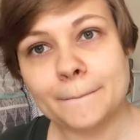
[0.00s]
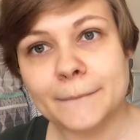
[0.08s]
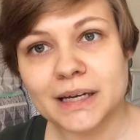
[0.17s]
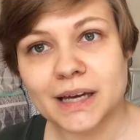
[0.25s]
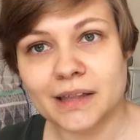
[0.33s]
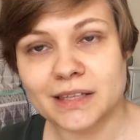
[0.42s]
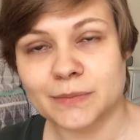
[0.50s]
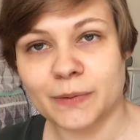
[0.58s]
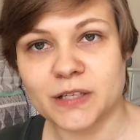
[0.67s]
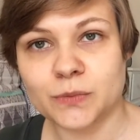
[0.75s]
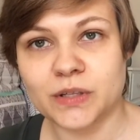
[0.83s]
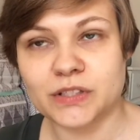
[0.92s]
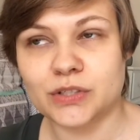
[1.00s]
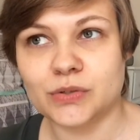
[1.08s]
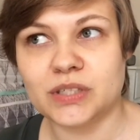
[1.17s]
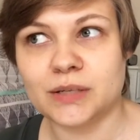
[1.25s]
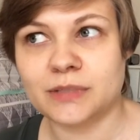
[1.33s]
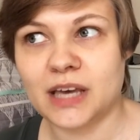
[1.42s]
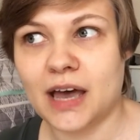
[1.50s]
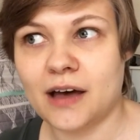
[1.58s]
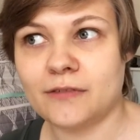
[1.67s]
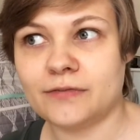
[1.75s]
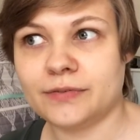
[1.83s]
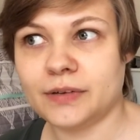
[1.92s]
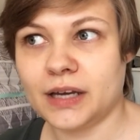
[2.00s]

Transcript: But yeah, the spice ones do seem to have